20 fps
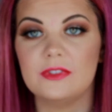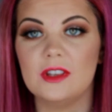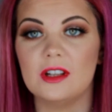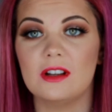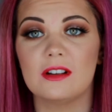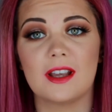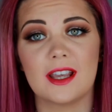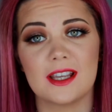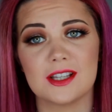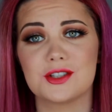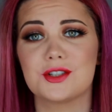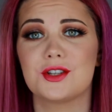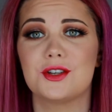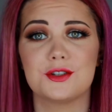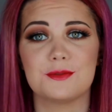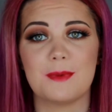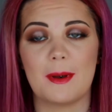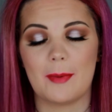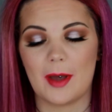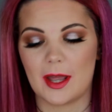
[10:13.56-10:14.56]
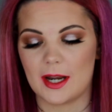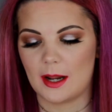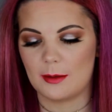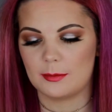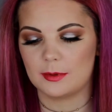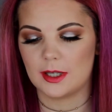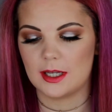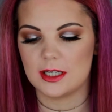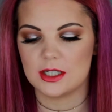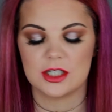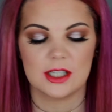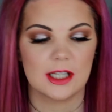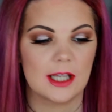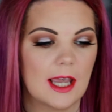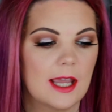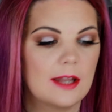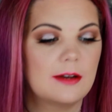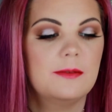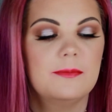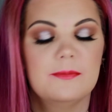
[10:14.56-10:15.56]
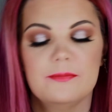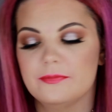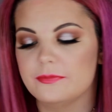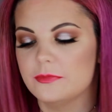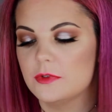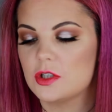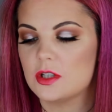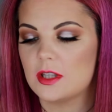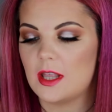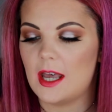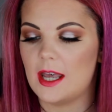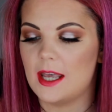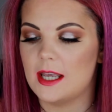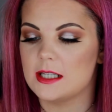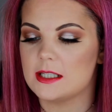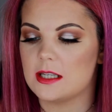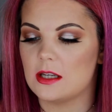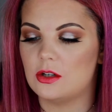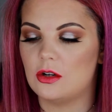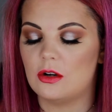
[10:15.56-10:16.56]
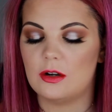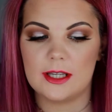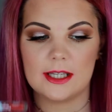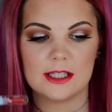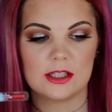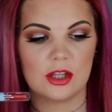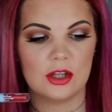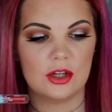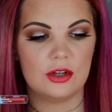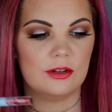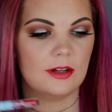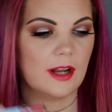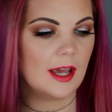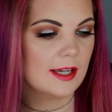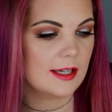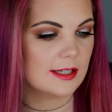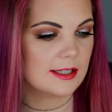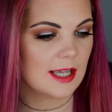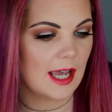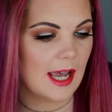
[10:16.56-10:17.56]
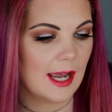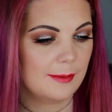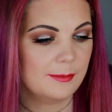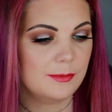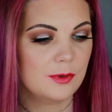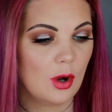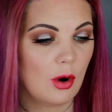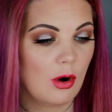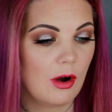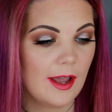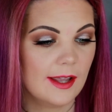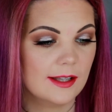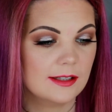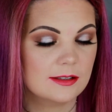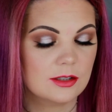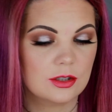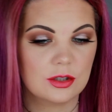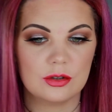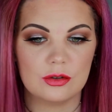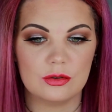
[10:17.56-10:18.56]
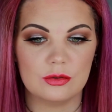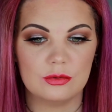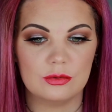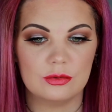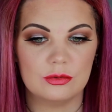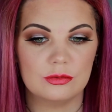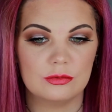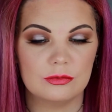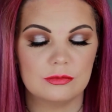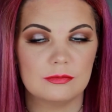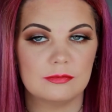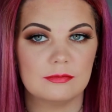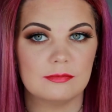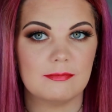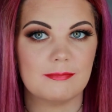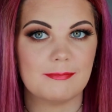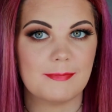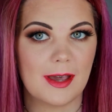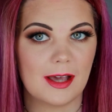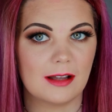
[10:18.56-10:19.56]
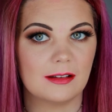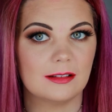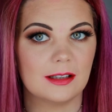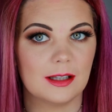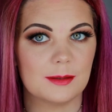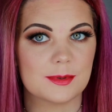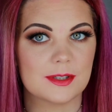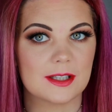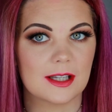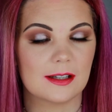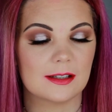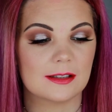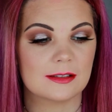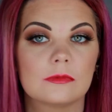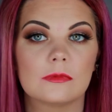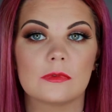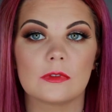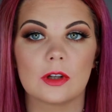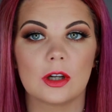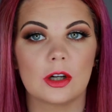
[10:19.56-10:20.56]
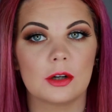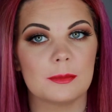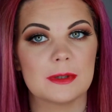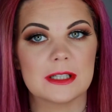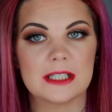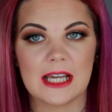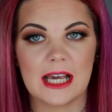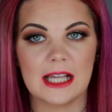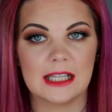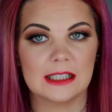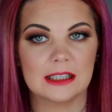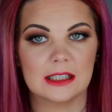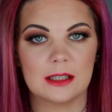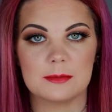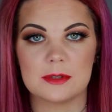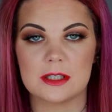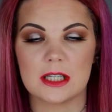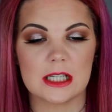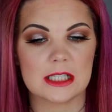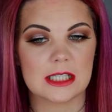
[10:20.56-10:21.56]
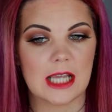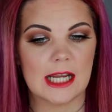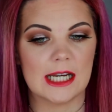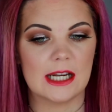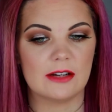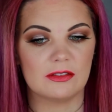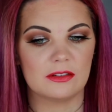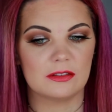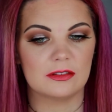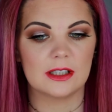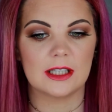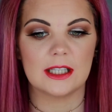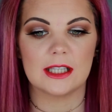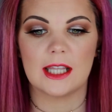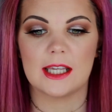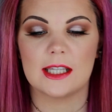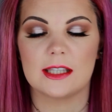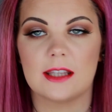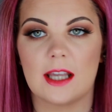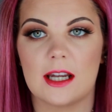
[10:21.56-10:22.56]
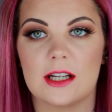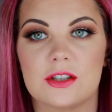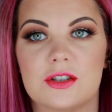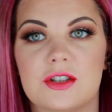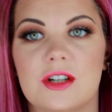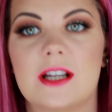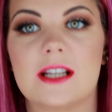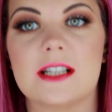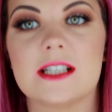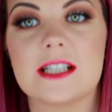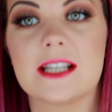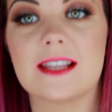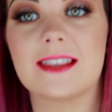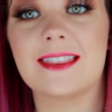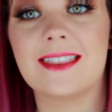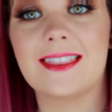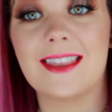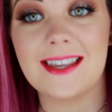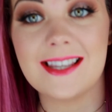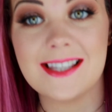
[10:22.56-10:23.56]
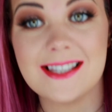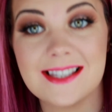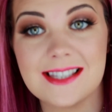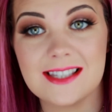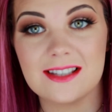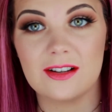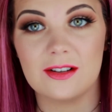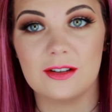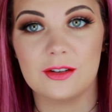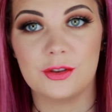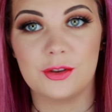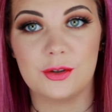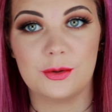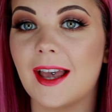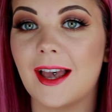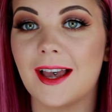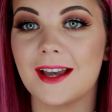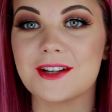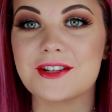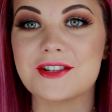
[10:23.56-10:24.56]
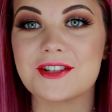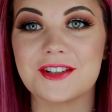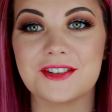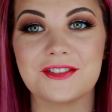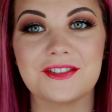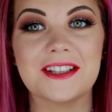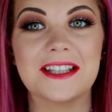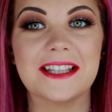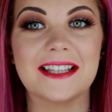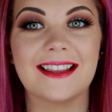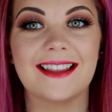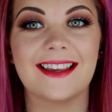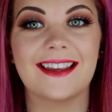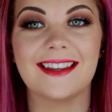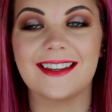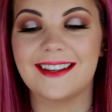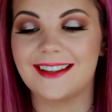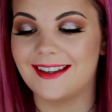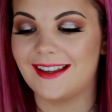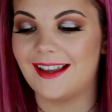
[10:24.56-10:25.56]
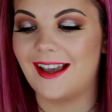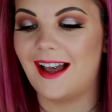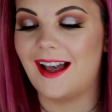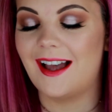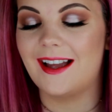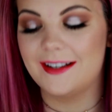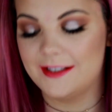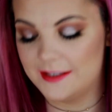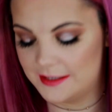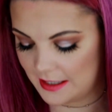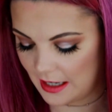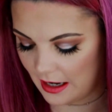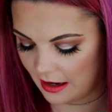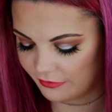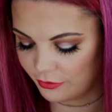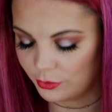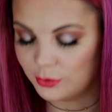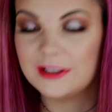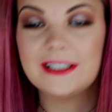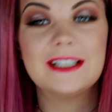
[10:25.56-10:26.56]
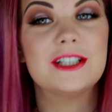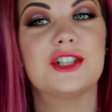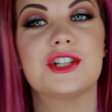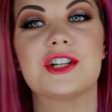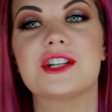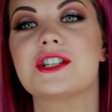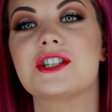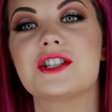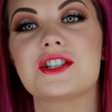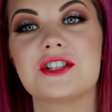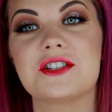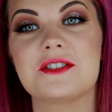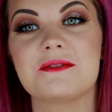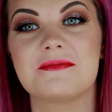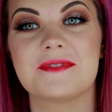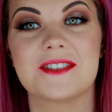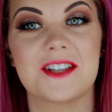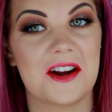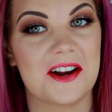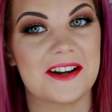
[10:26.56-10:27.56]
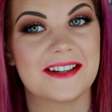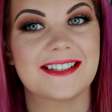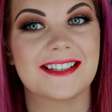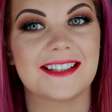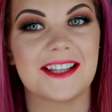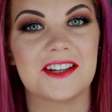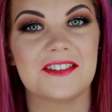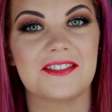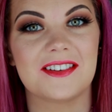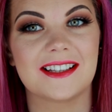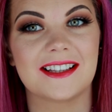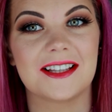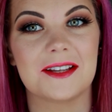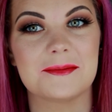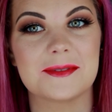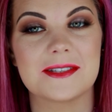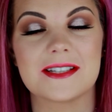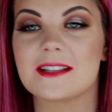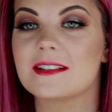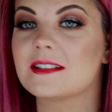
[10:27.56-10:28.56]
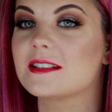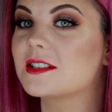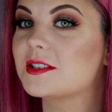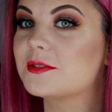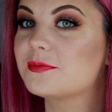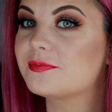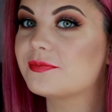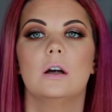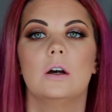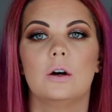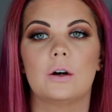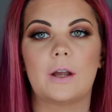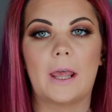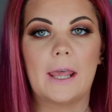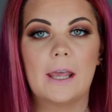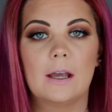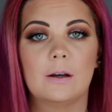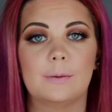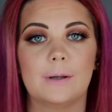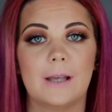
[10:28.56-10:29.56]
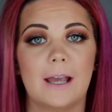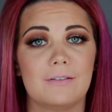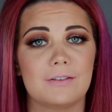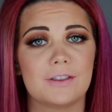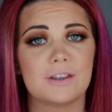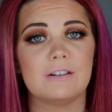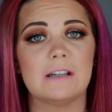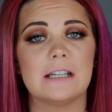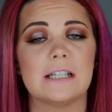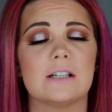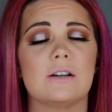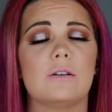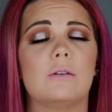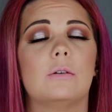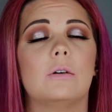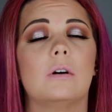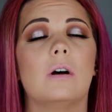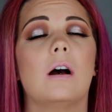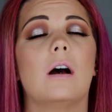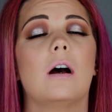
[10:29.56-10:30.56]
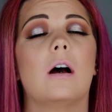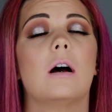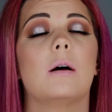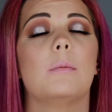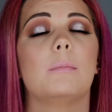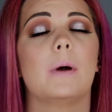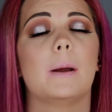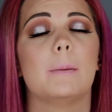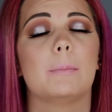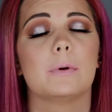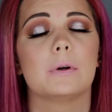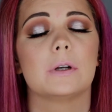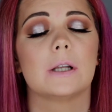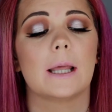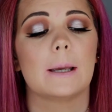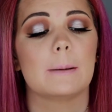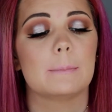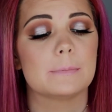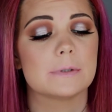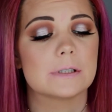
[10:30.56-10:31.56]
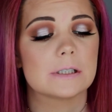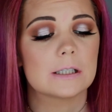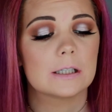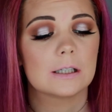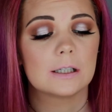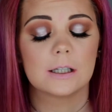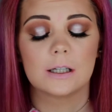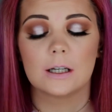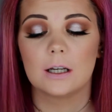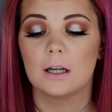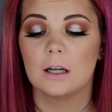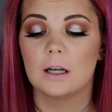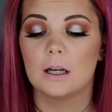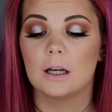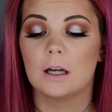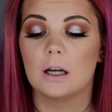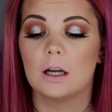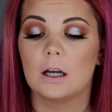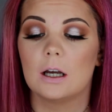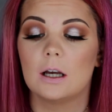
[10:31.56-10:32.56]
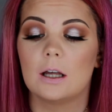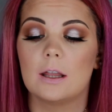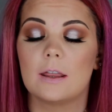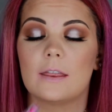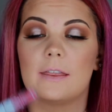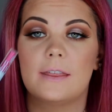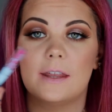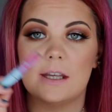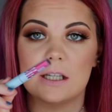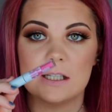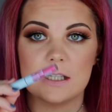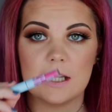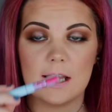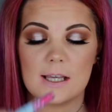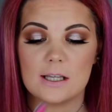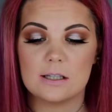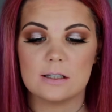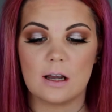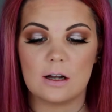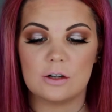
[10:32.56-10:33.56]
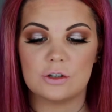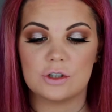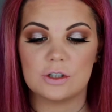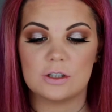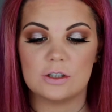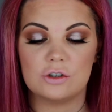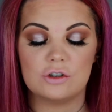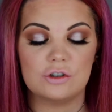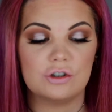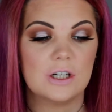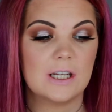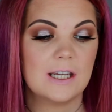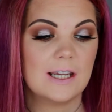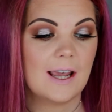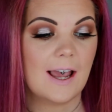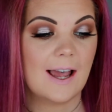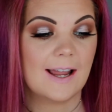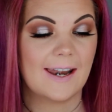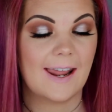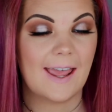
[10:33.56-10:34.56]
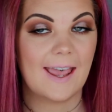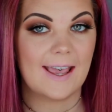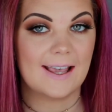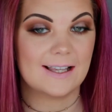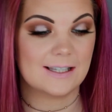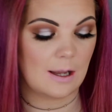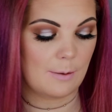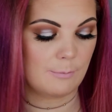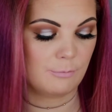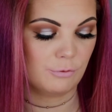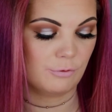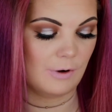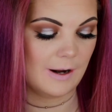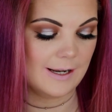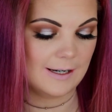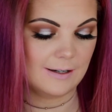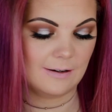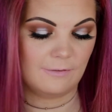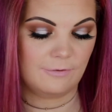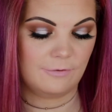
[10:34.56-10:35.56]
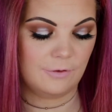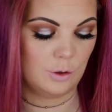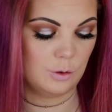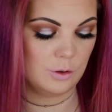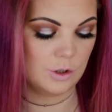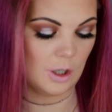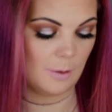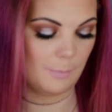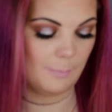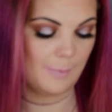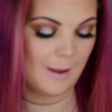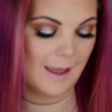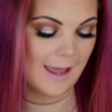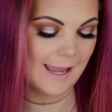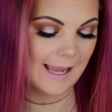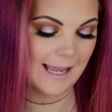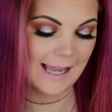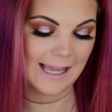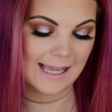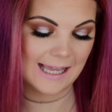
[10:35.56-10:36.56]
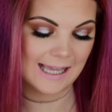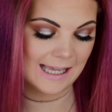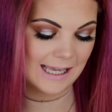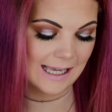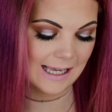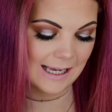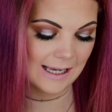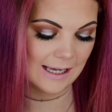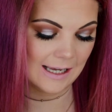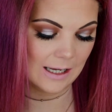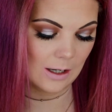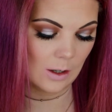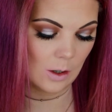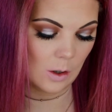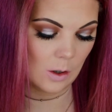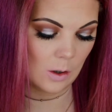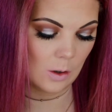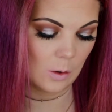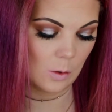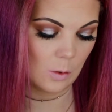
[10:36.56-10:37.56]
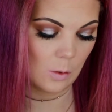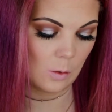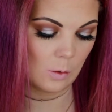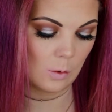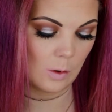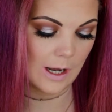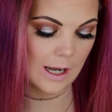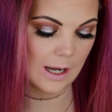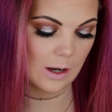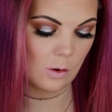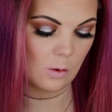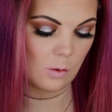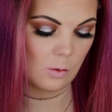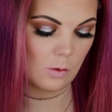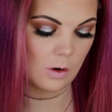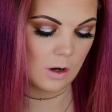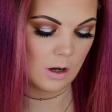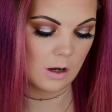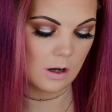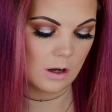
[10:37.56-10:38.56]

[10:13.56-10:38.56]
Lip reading: Okay, excuse my bad application again. So that is Naughty is the New Nice. I'm not into metal lipsticks or metallic lipsticks. I never really liked that trend. This, though, I actually really like. And I've only just started to like red lipsticks. Okay, we have three to go. Oh, my burlap. This is Under the Tree and it is a bright fuchsia pink. Wow.